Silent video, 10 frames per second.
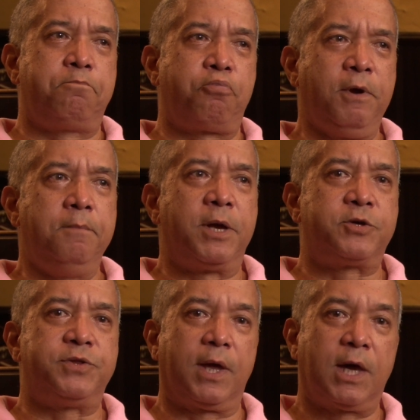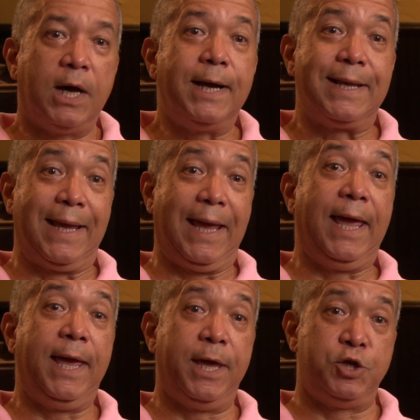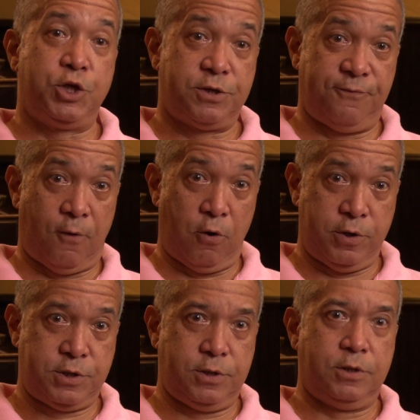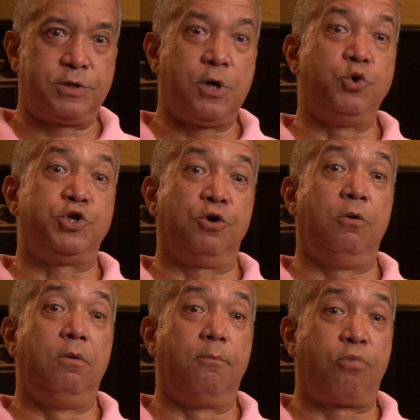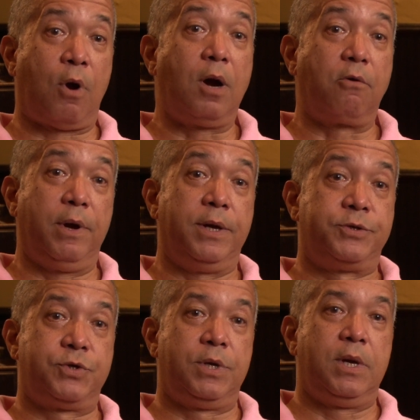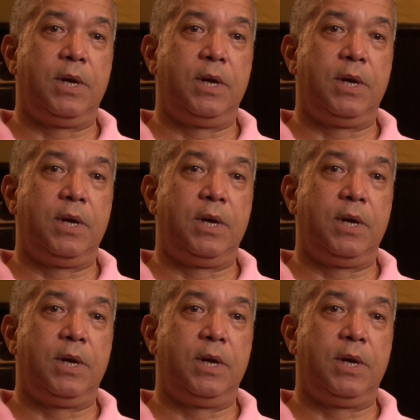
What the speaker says: pretty much the cutting edge as far as social progress.